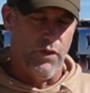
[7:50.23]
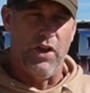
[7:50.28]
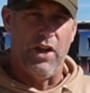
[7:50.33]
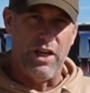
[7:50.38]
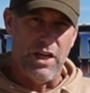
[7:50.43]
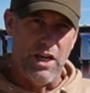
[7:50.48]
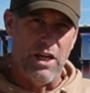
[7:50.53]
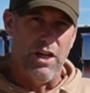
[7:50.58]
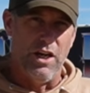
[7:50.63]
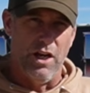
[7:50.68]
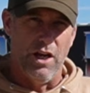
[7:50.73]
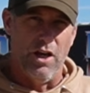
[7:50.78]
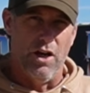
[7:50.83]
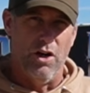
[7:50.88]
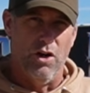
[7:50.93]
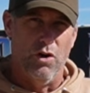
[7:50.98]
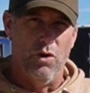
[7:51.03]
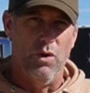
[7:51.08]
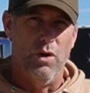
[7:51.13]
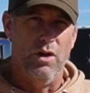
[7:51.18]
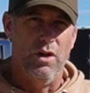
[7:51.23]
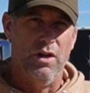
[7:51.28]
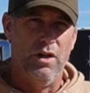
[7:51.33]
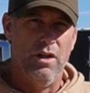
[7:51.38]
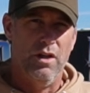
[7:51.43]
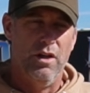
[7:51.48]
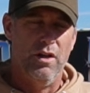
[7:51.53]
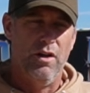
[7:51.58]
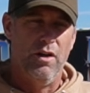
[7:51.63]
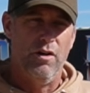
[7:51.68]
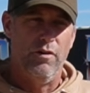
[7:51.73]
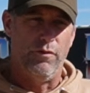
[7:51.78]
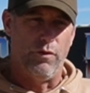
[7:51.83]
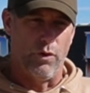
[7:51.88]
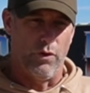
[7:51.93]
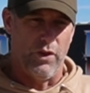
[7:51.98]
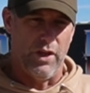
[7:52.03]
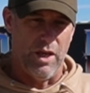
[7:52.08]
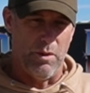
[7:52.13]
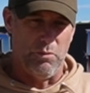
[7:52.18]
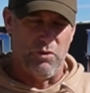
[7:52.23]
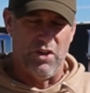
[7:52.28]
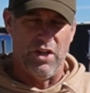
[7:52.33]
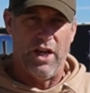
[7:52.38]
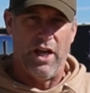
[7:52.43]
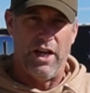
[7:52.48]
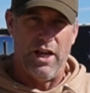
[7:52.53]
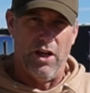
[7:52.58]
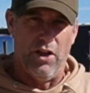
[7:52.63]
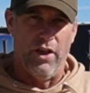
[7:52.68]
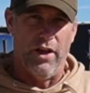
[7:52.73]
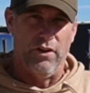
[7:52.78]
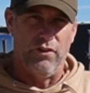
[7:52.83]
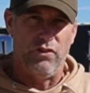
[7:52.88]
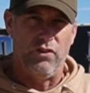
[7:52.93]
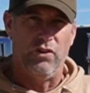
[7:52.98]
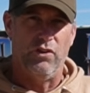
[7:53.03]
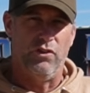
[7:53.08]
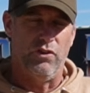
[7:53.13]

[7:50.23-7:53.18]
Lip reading: they need to know for the MC9LS.